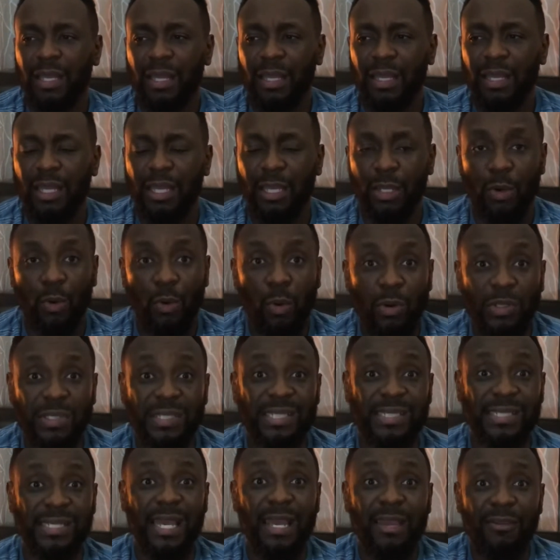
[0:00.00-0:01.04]
in quotes,
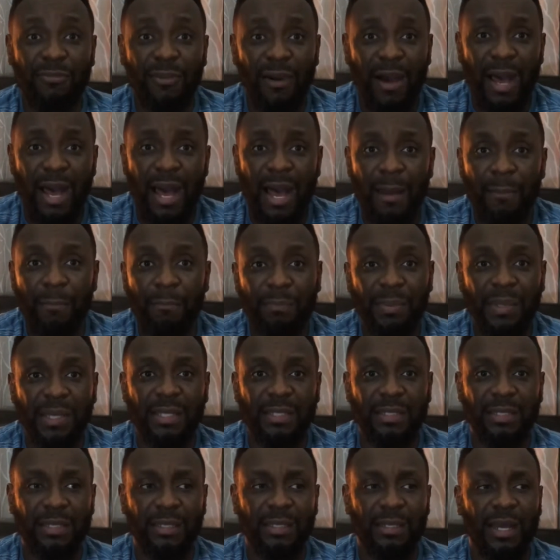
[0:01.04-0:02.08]
save her and
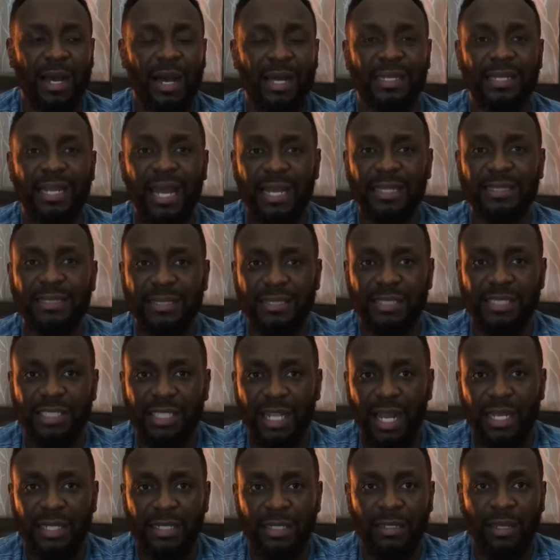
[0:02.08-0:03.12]
be her knight in
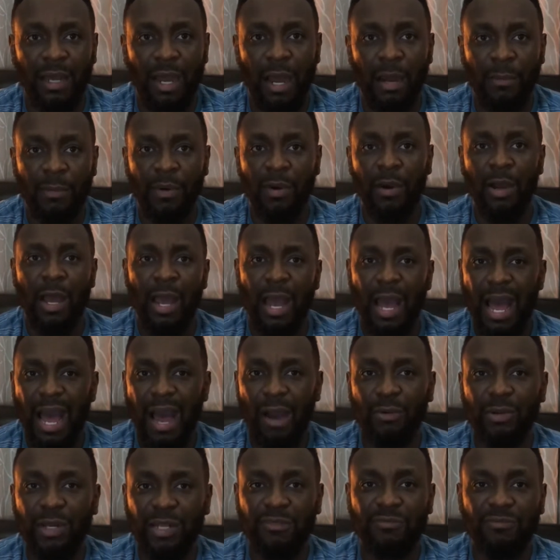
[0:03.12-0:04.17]
shining armor, I
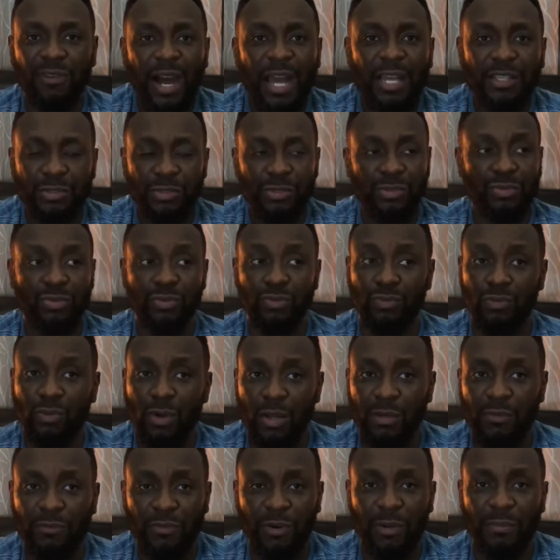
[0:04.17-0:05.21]
would advise you to run
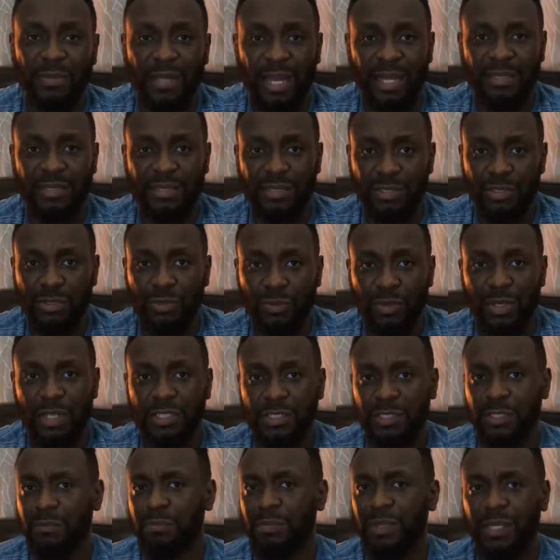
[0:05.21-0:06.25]
from that
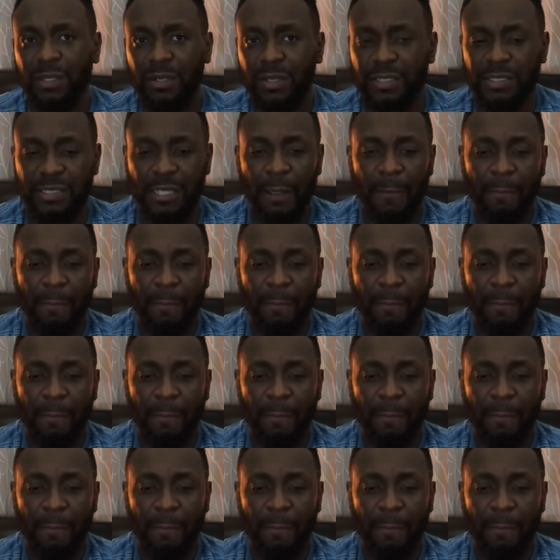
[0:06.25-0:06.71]
situation, because